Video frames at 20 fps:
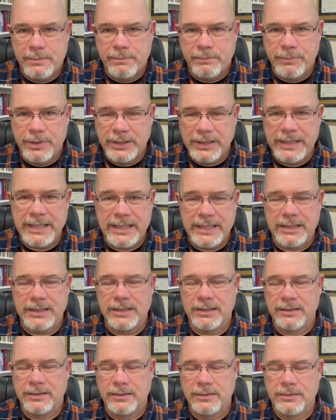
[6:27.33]

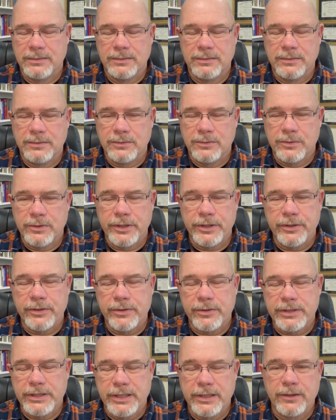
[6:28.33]
Please order
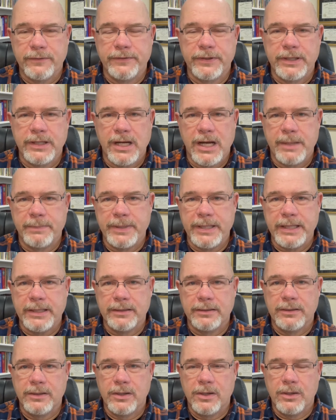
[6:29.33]
yourself a copy
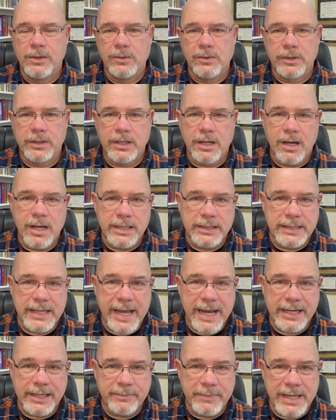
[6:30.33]
or
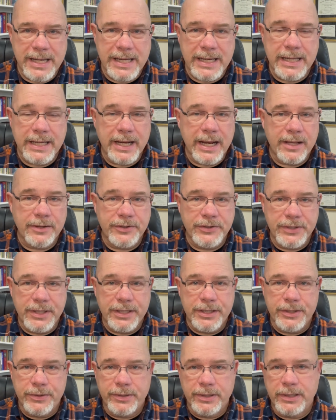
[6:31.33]
contact me and I'll
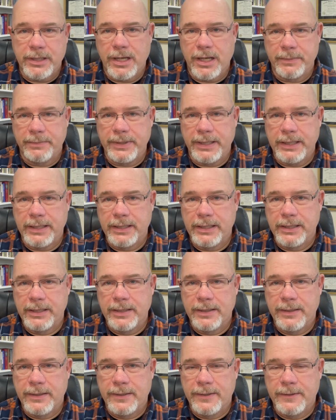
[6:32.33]
send you a copy.
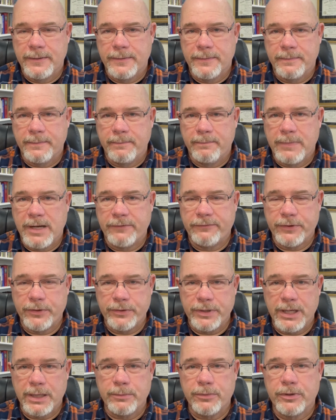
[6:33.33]
My
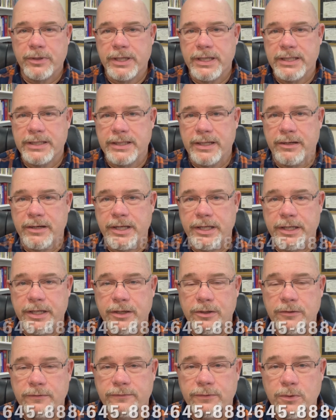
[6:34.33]
phone number is area
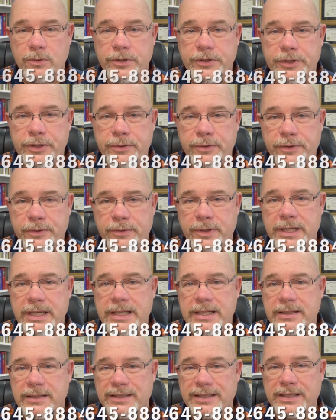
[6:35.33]
code
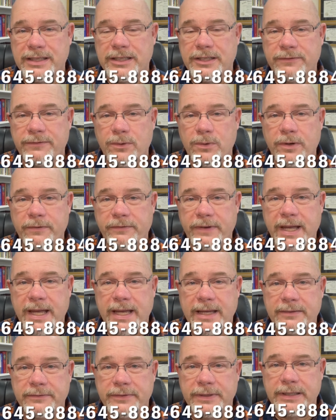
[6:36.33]

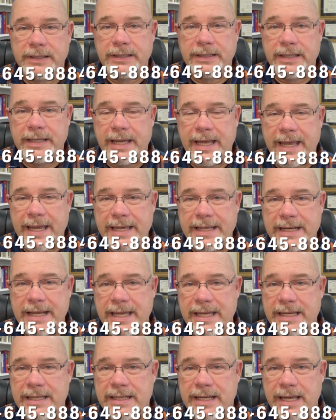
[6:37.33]

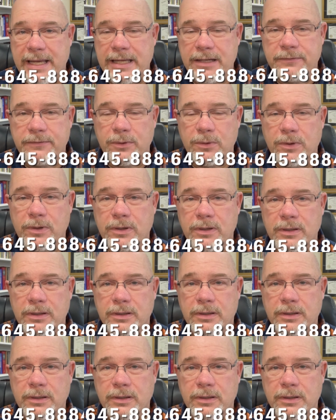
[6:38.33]
423-645-8884,